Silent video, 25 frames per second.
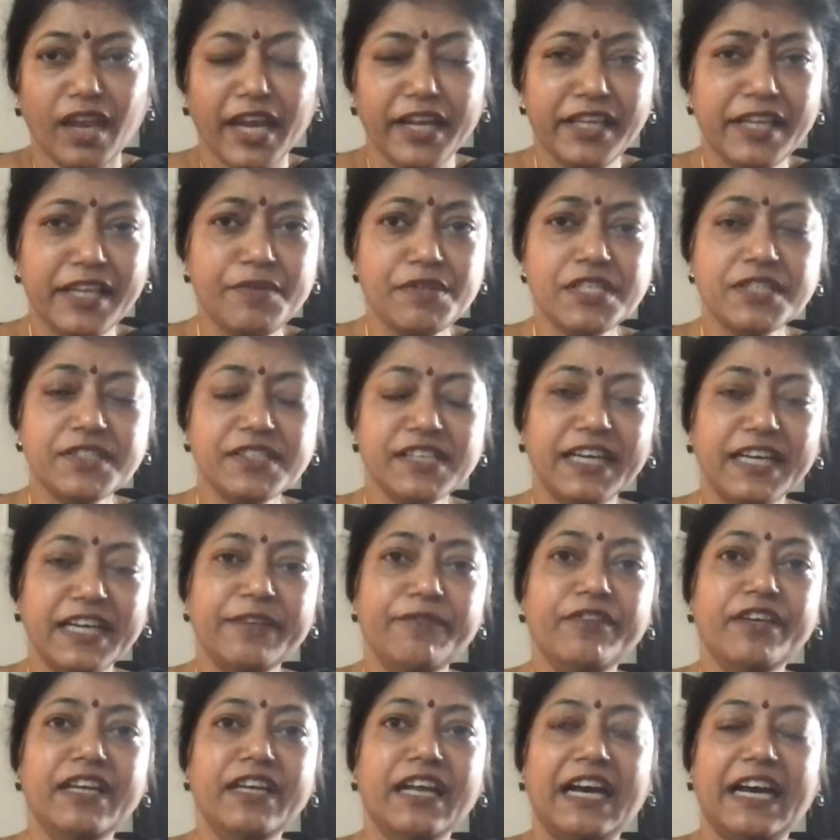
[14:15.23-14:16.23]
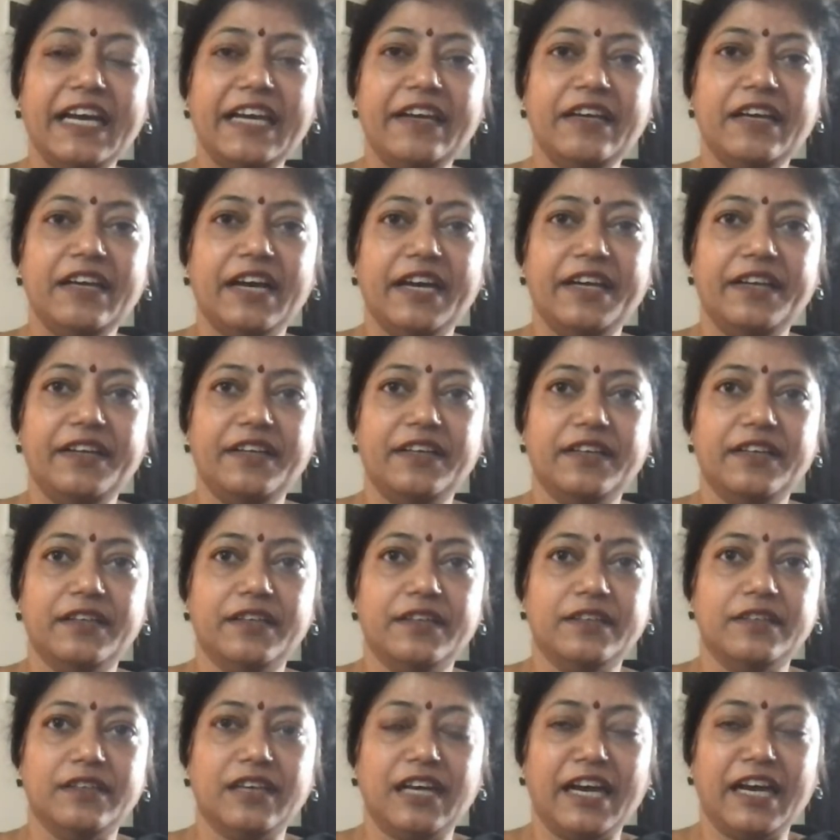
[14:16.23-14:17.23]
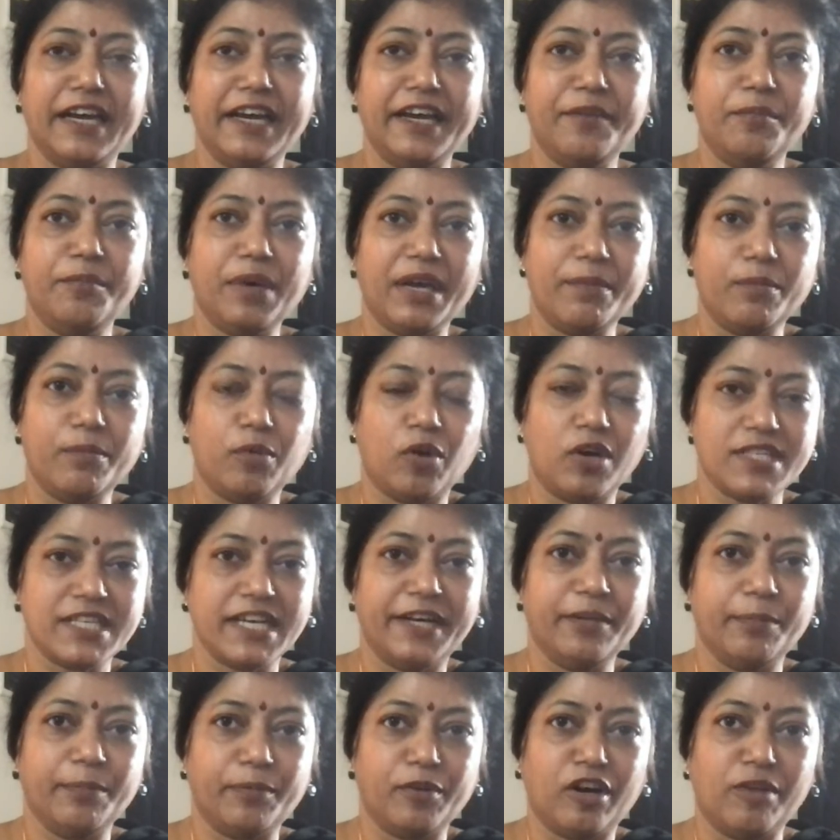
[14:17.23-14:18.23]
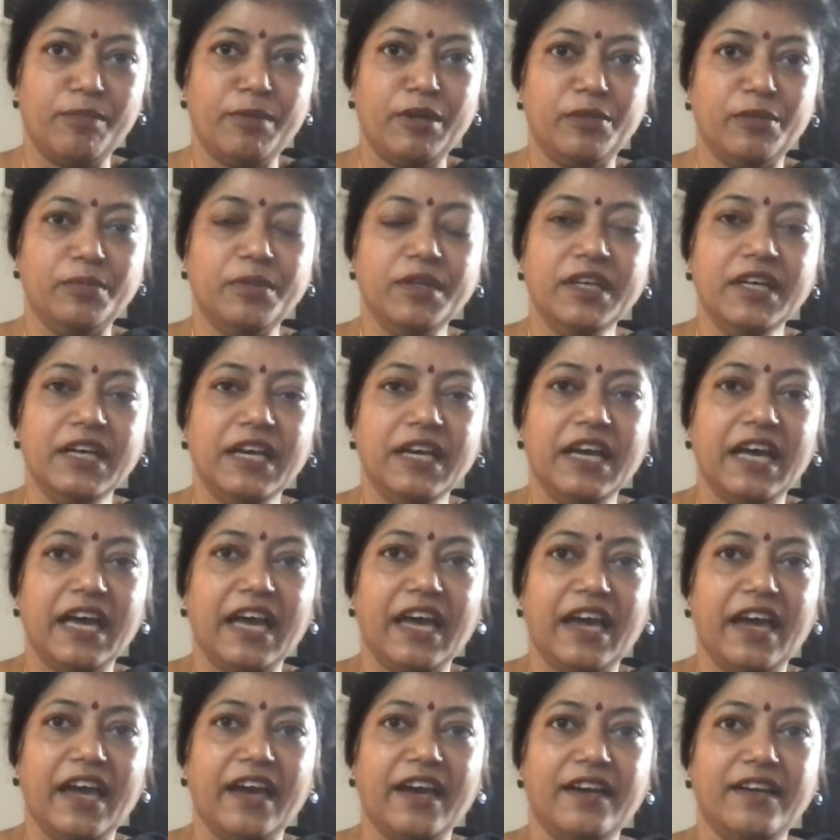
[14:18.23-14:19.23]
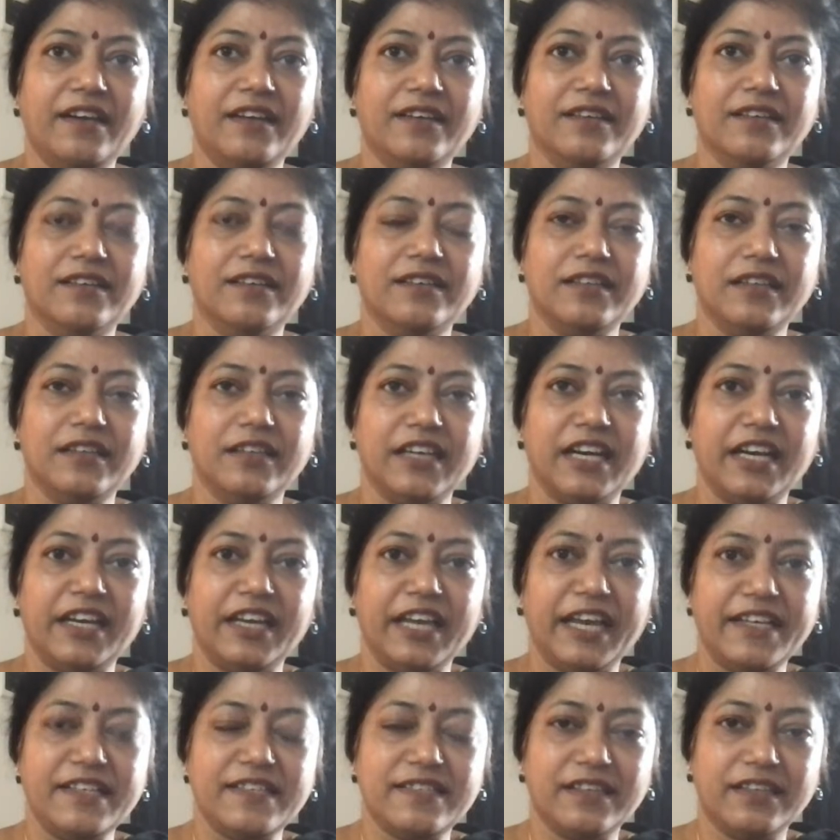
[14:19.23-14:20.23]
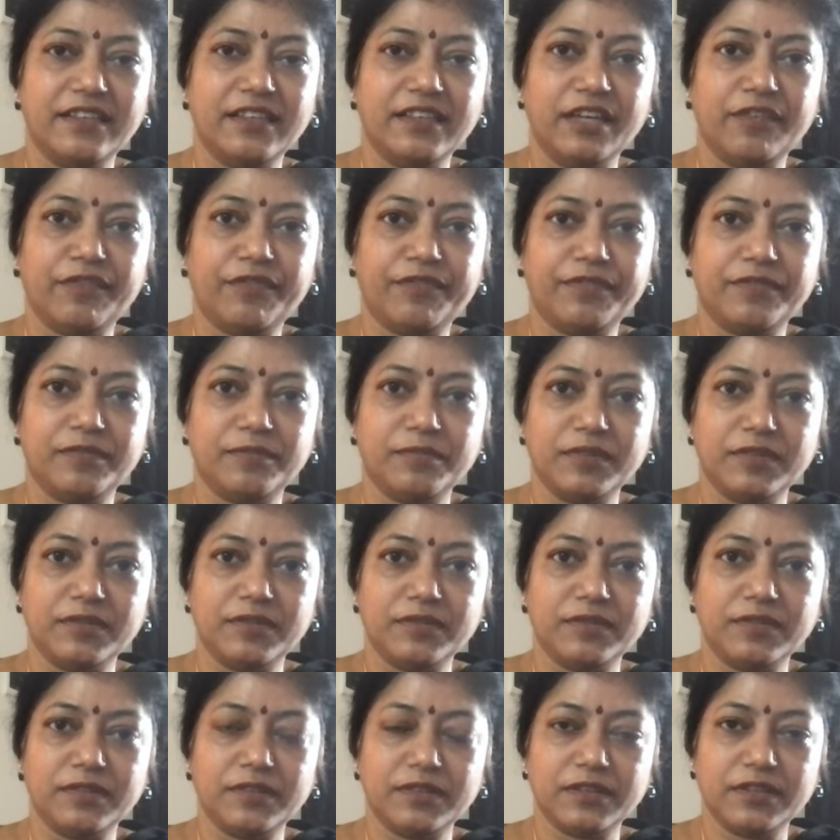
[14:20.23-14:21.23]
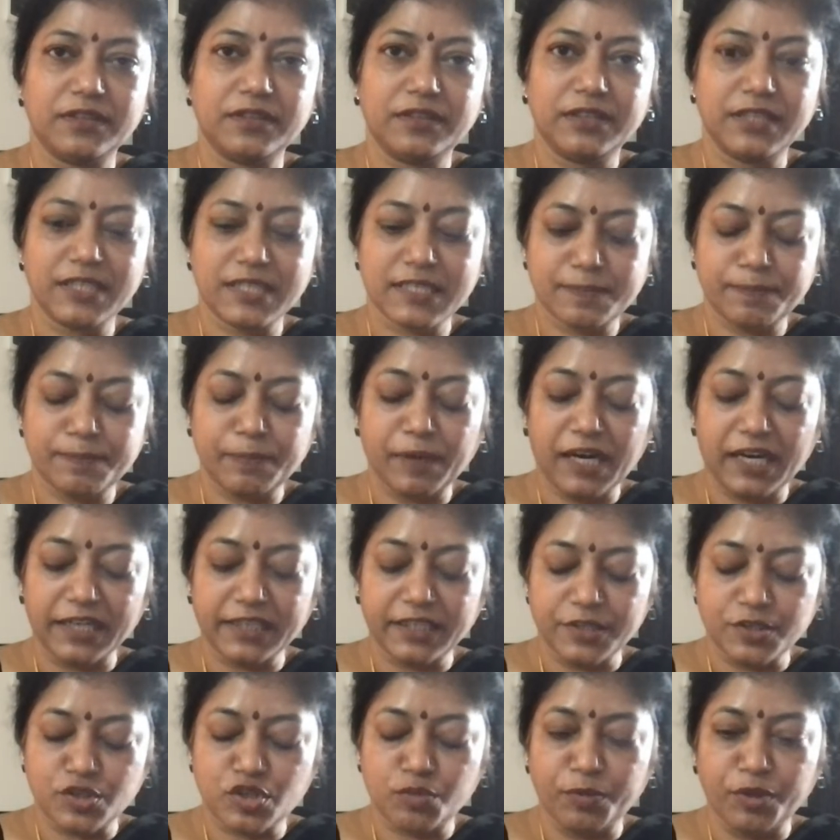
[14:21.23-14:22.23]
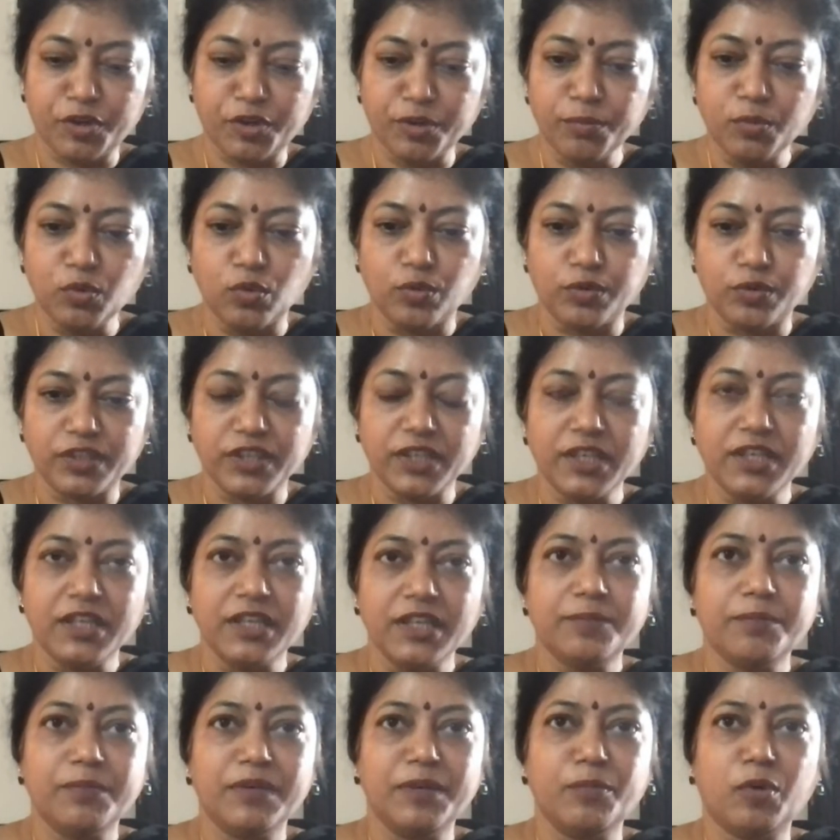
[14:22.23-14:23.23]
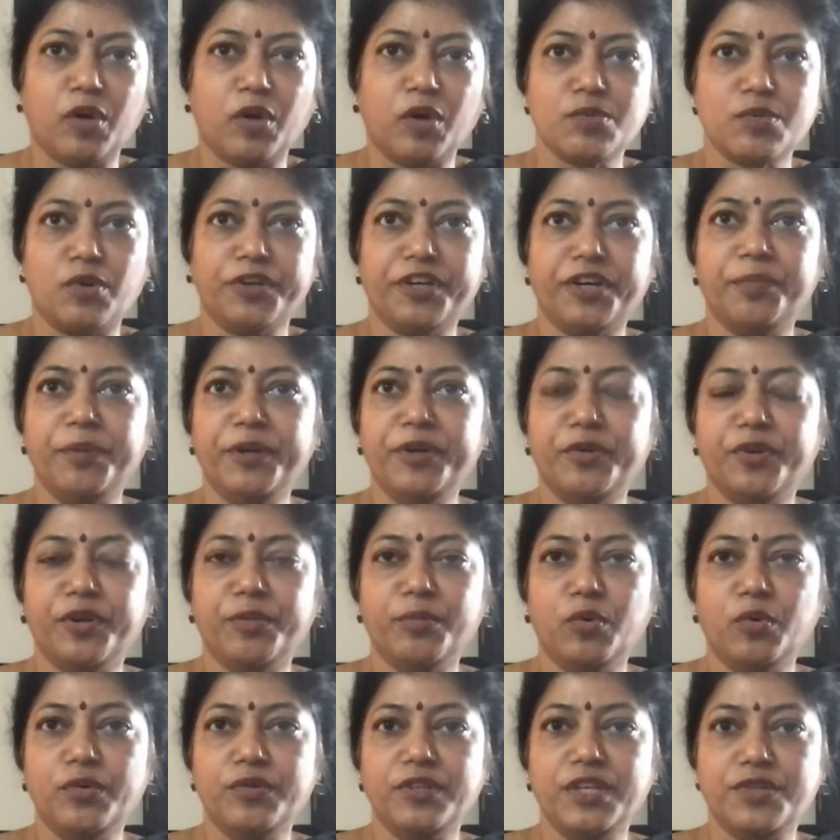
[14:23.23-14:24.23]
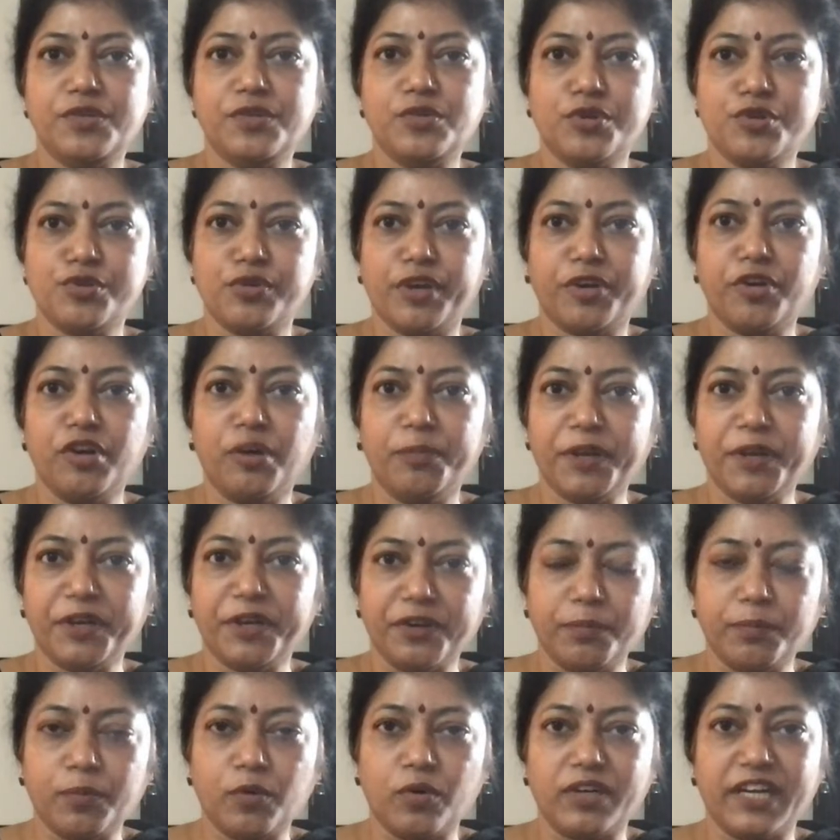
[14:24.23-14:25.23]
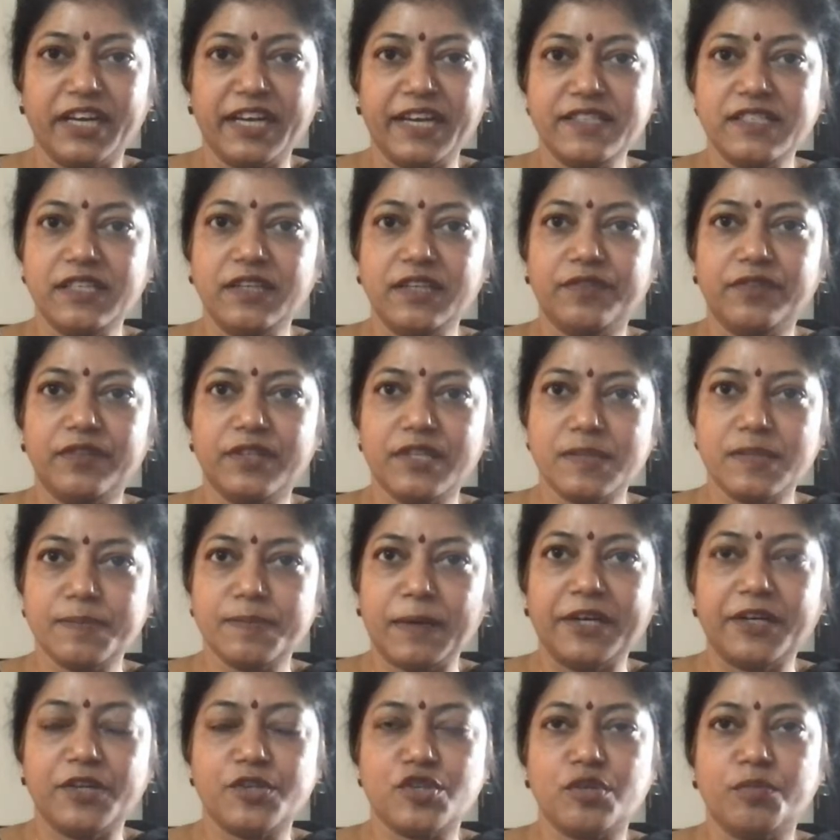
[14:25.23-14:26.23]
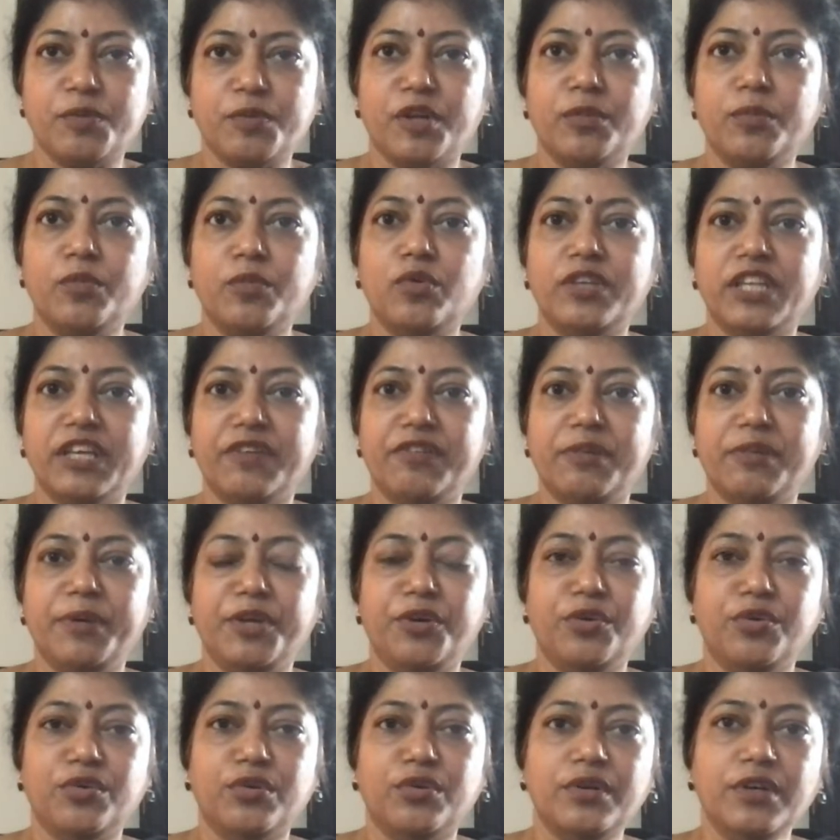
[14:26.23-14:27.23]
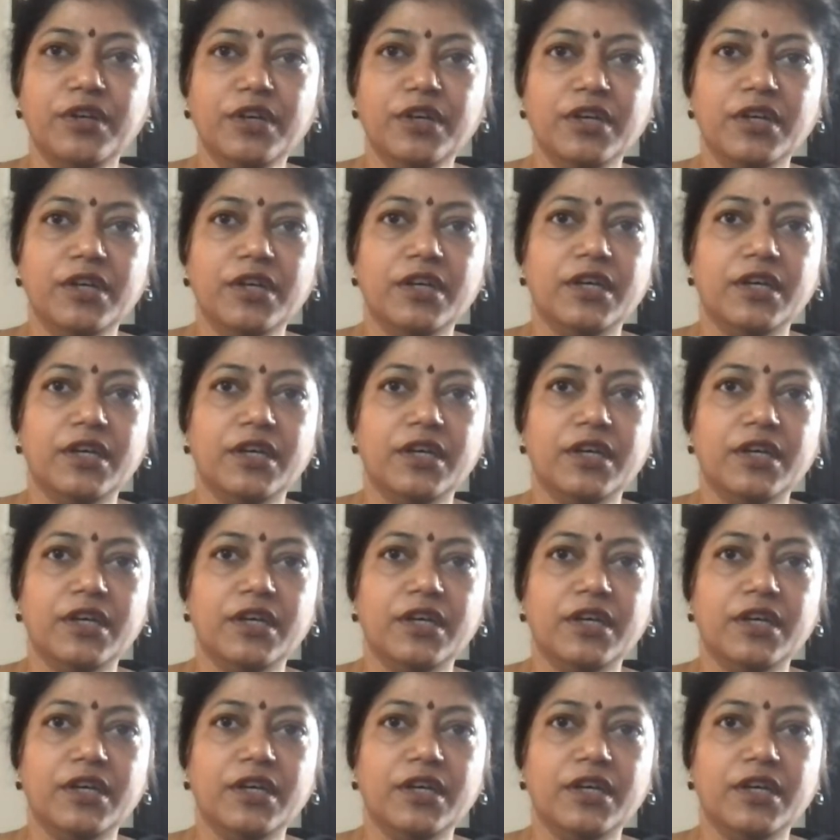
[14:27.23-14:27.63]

And there was a time when I and my boss had a problem. And I said, if this part is to be removed, my boss wanted me to remove the socioeconomic report. And I said, if this part is to be removed, there will be no